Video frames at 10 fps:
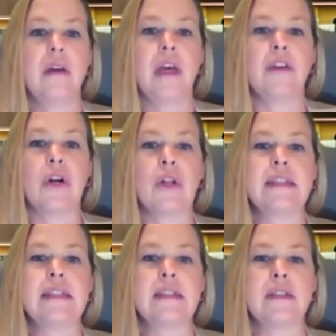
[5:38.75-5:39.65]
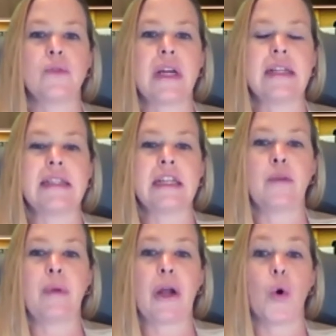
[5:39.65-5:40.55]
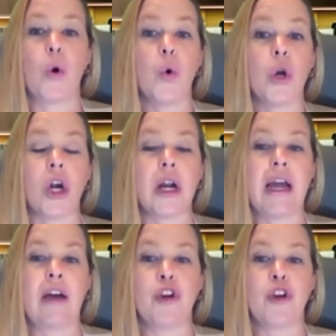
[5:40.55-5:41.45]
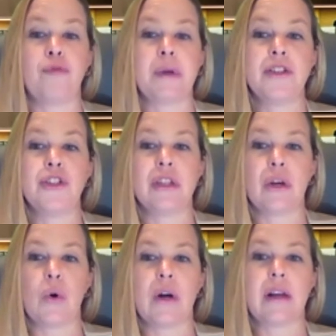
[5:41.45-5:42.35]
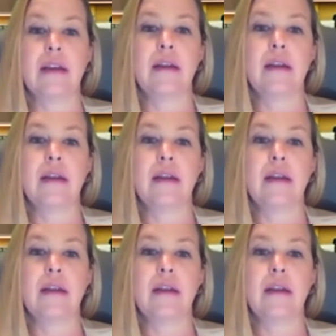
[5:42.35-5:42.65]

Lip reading: If your license is reinstated by court order after you've petitioned the court,